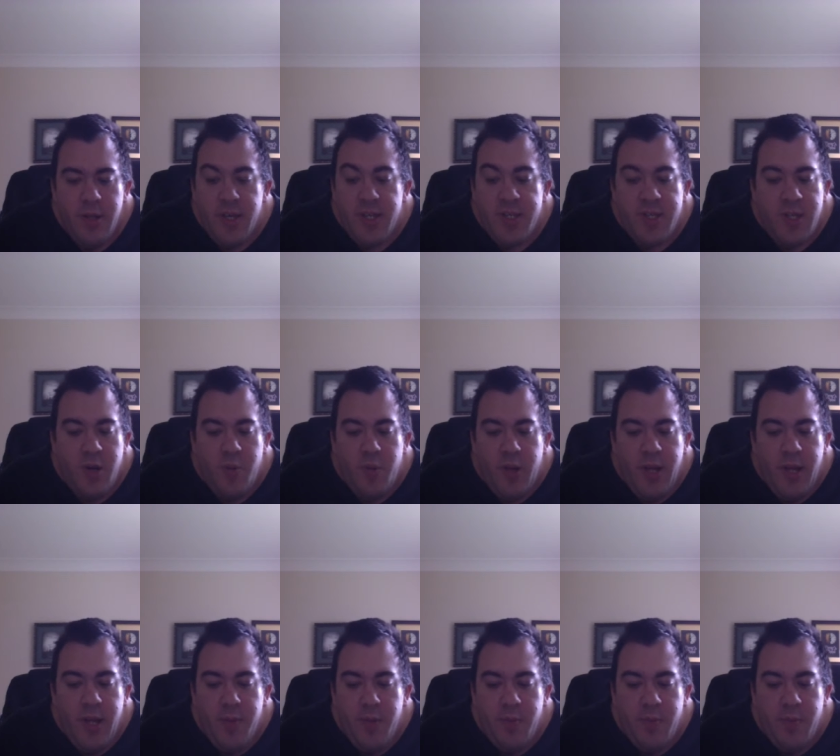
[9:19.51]
There's no one
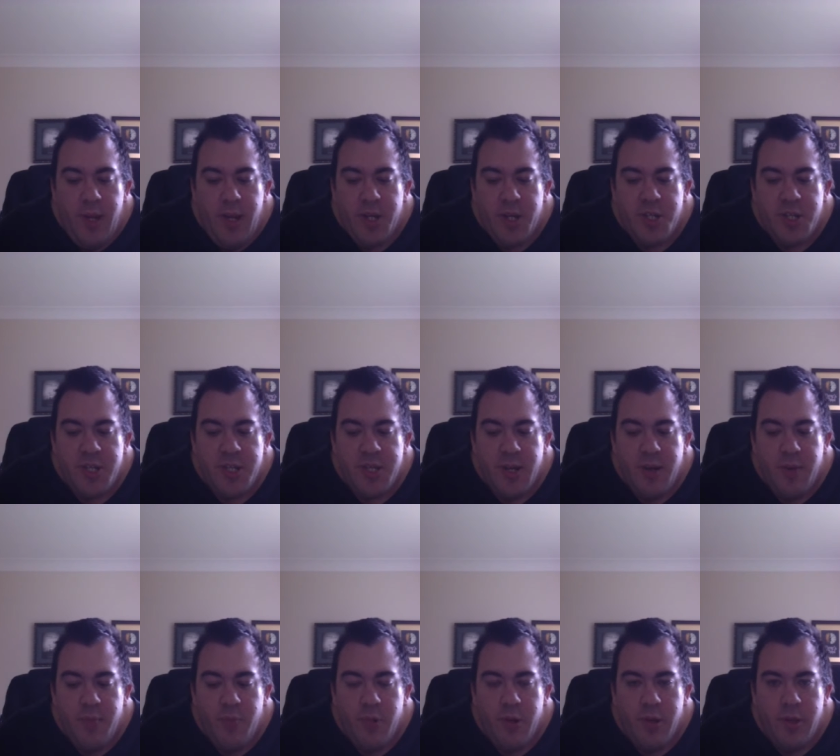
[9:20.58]
here but me, she said,
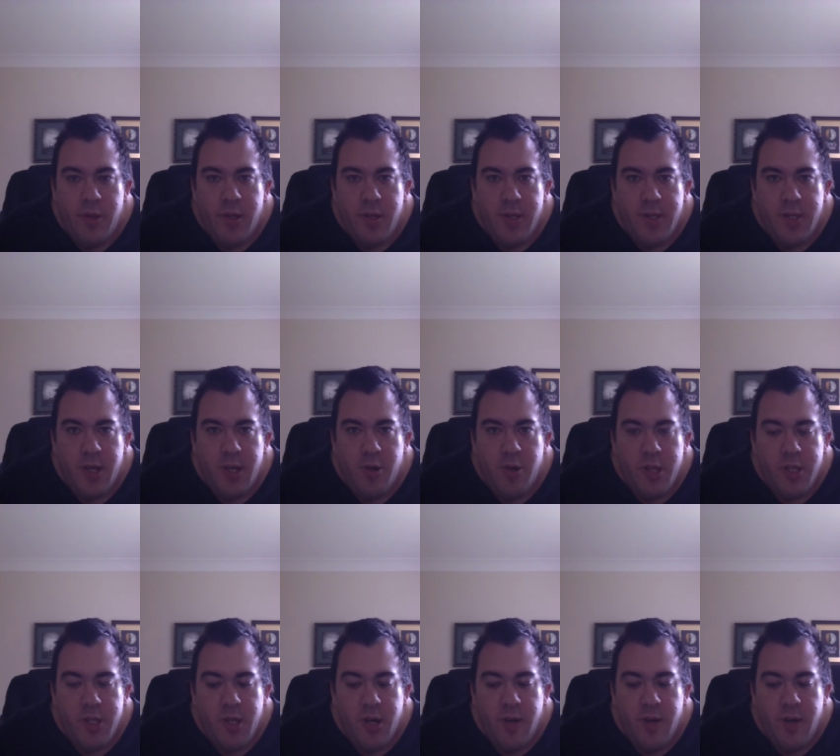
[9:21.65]
breathing a secret
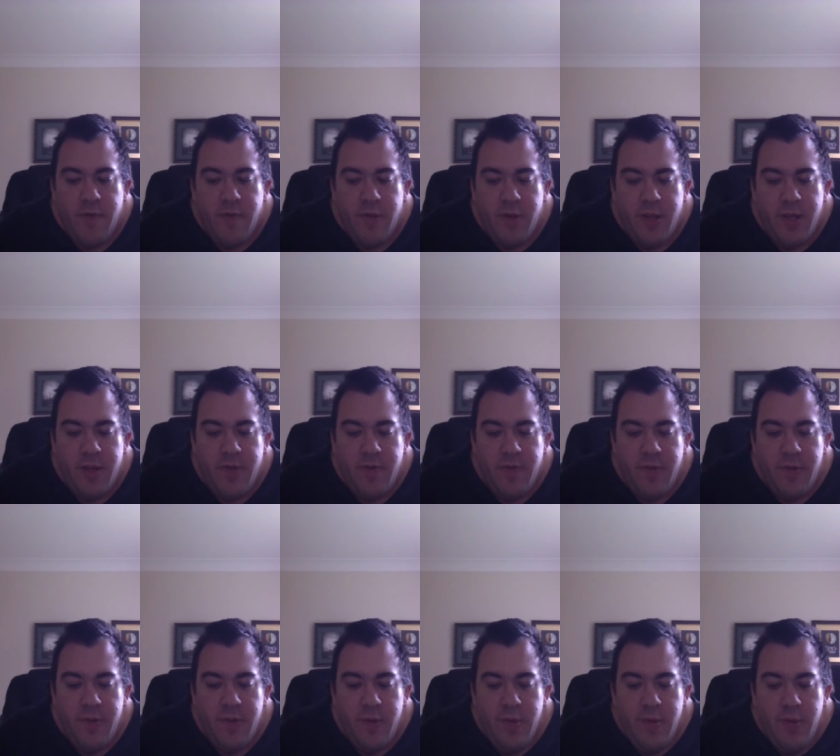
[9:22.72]
sigh of relief.
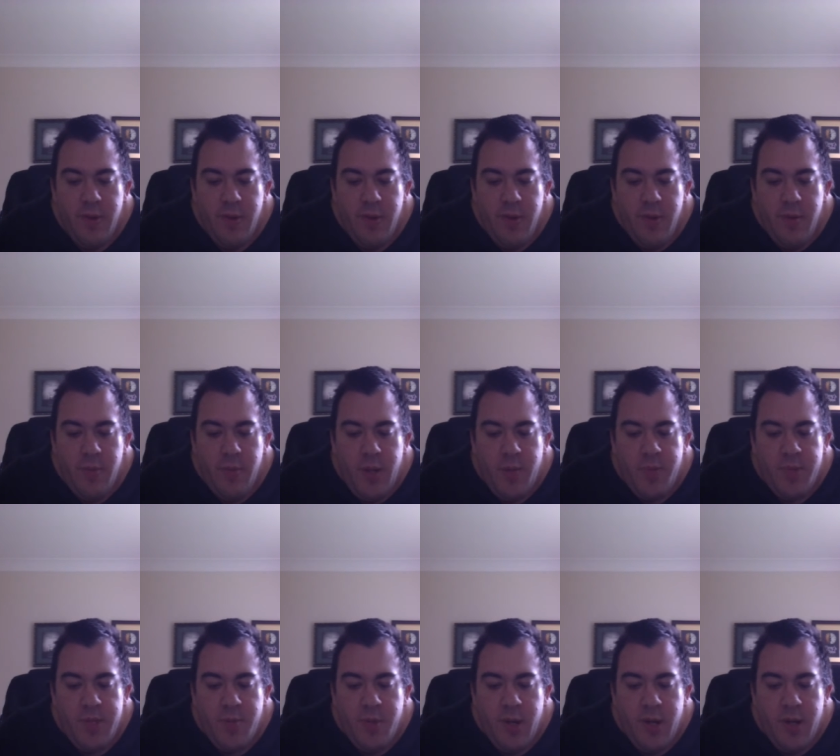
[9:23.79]
Mum
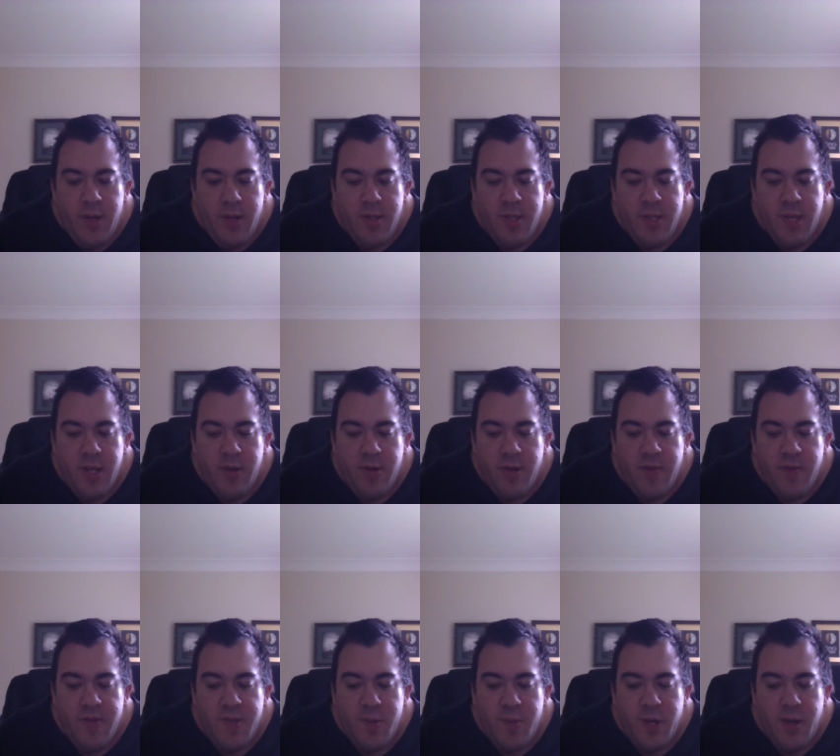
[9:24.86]
smiled a secretive
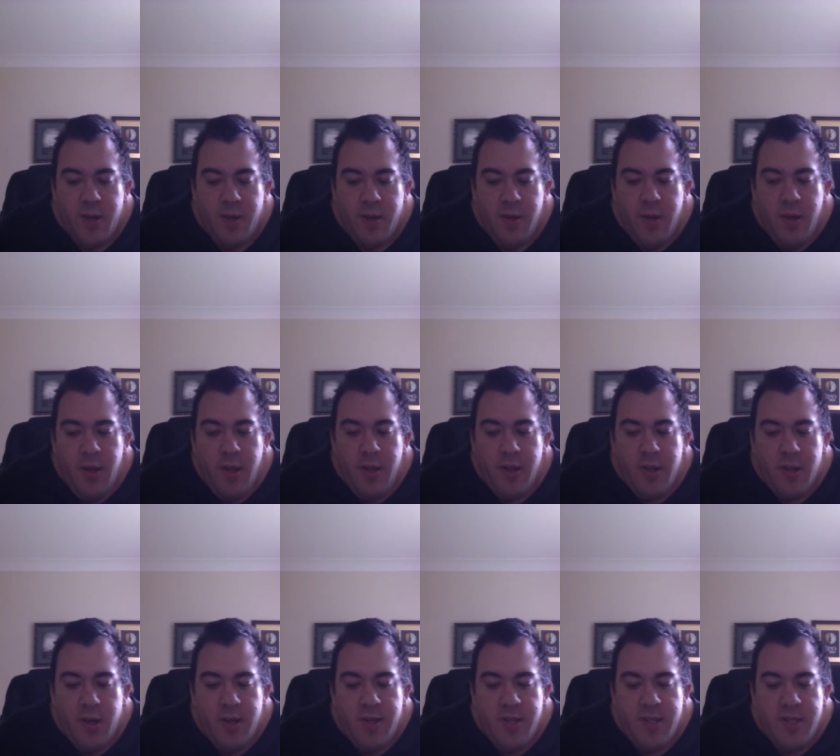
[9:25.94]
smile, the
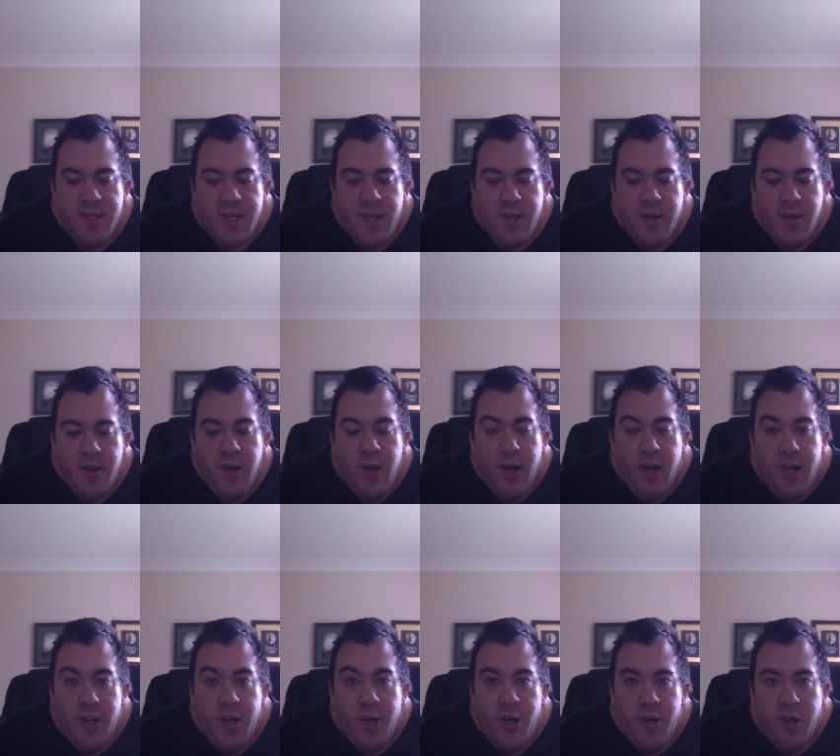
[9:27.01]
kind that said, I
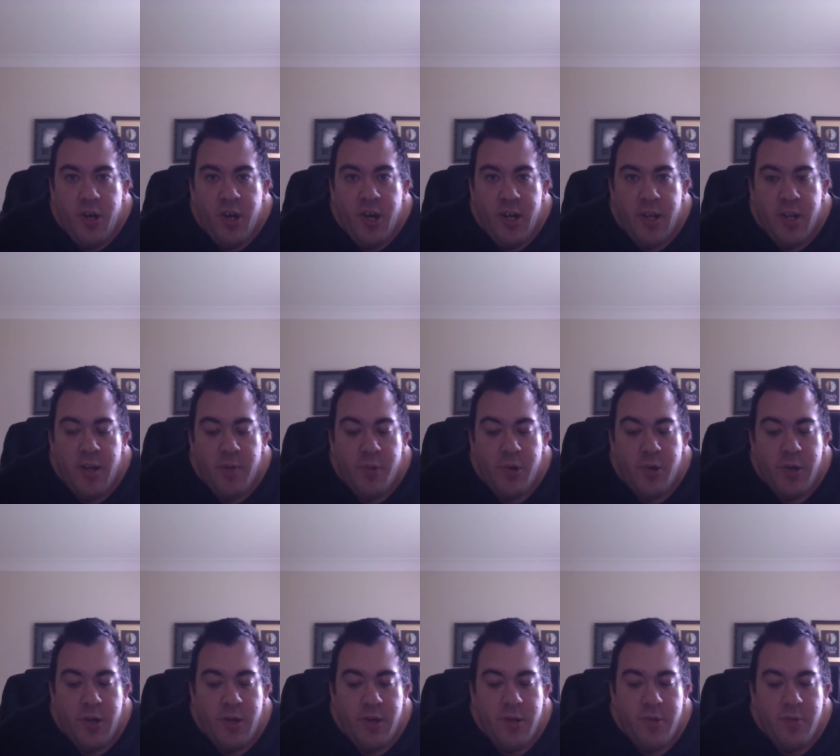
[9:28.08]
know you're hiding a boy
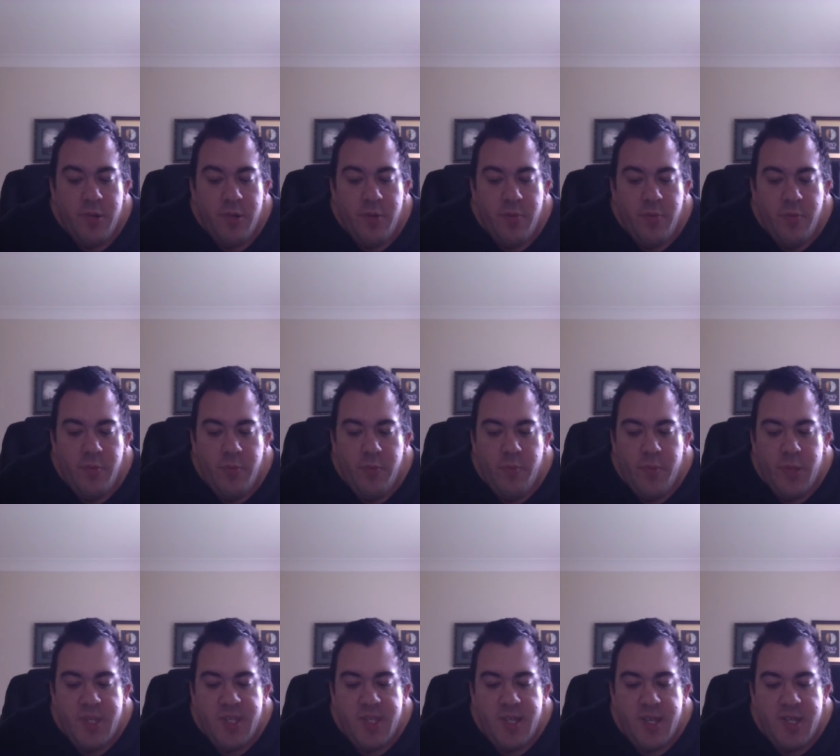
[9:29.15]
in your room,
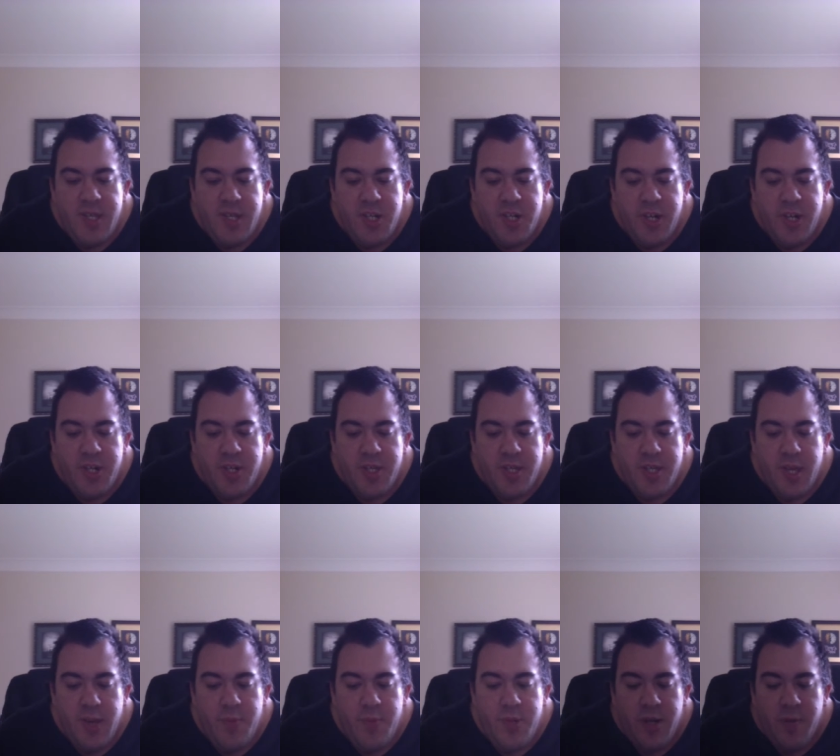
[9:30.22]
but Stacey changed the
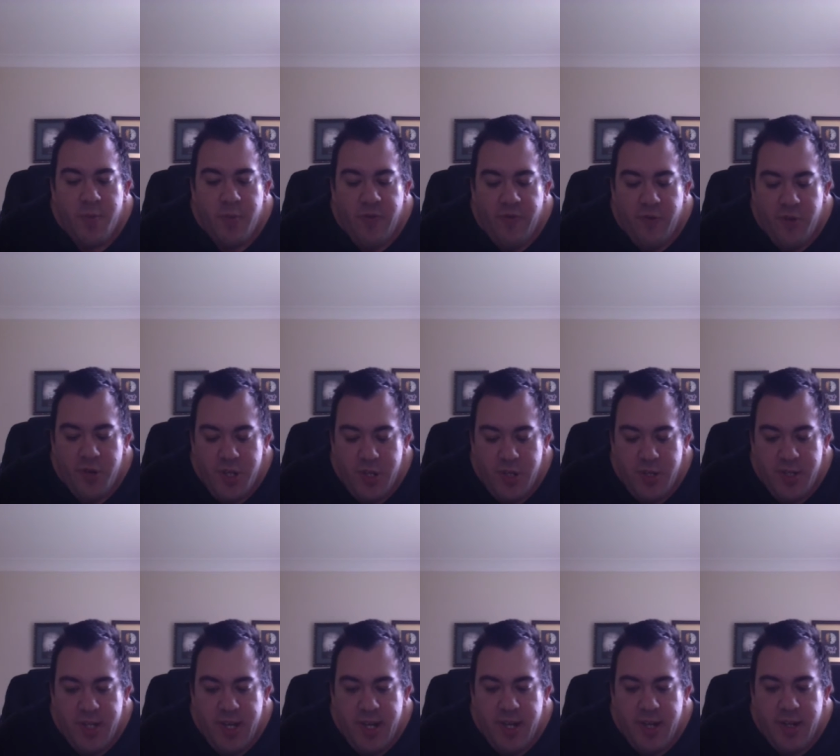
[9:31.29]
subject before she could
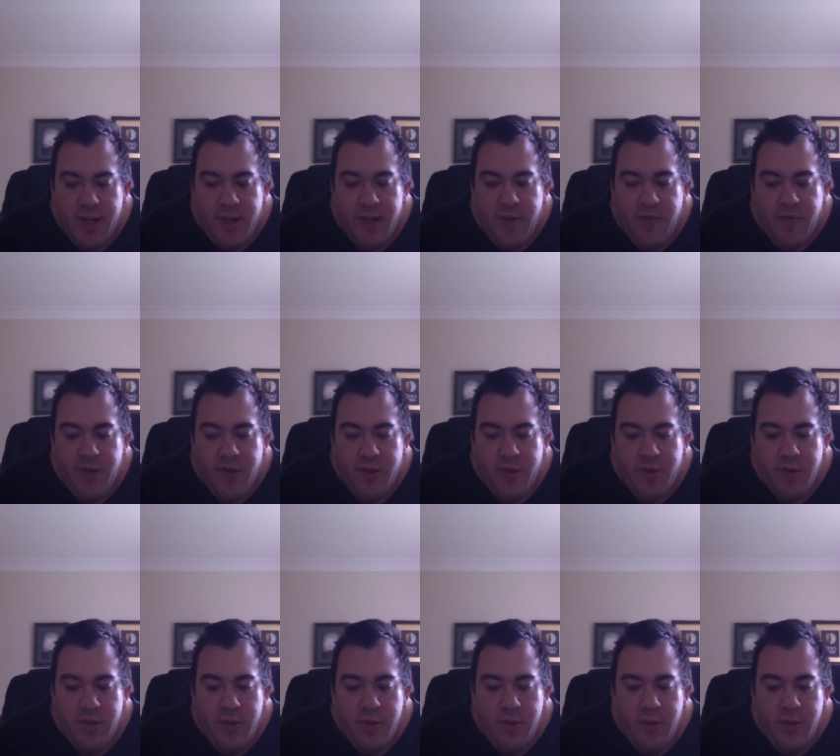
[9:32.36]
take it any further.